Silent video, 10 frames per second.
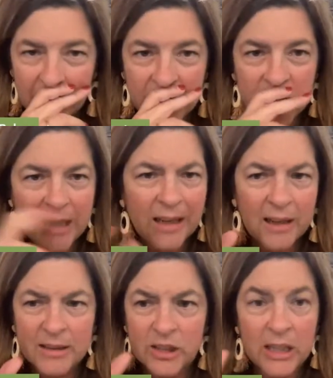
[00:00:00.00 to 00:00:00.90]
She
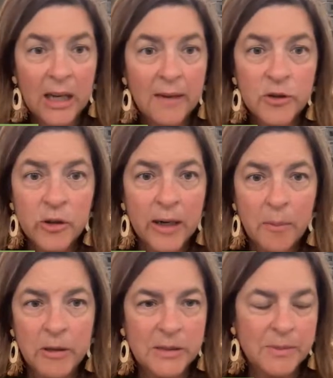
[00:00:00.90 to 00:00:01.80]
loves her
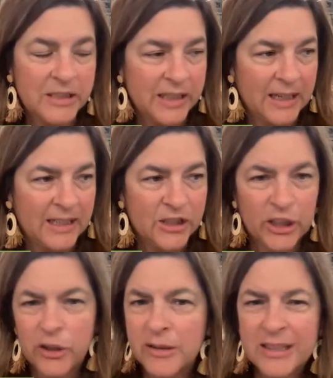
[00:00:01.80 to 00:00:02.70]
airbrush machine and
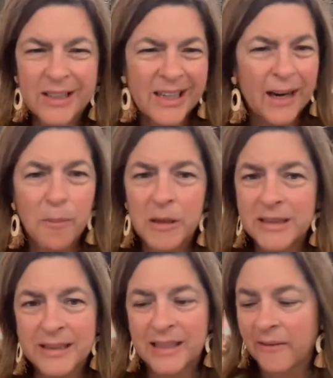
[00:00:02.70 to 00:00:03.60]
she
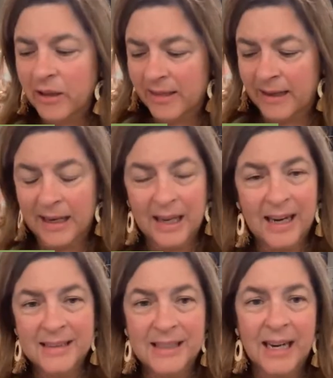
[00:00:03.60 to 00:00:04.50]
airbrushes everything. And
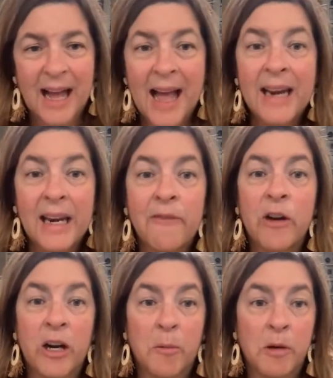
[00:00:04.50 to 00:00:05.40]
I said, I
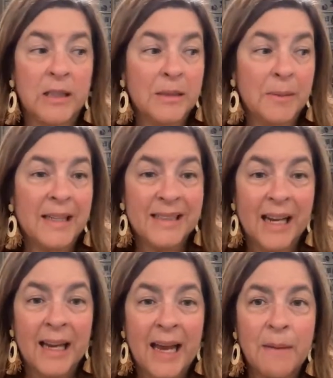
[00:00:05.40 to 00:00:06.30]
never airbrush because
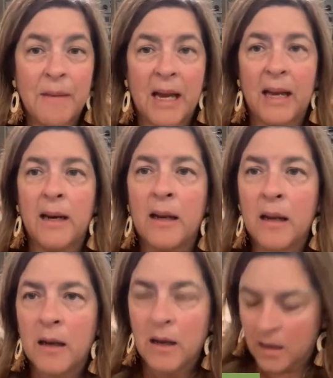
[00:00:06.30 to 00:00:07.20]
I hate mine.
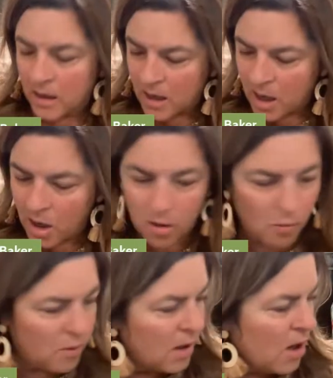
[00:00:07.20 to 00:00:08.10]

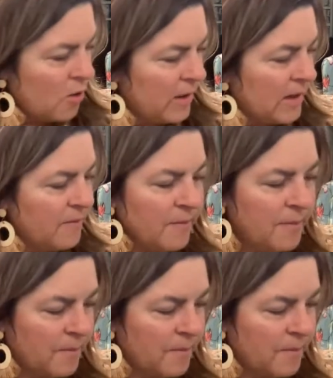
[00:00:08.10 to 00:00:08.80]
Oh, hold on.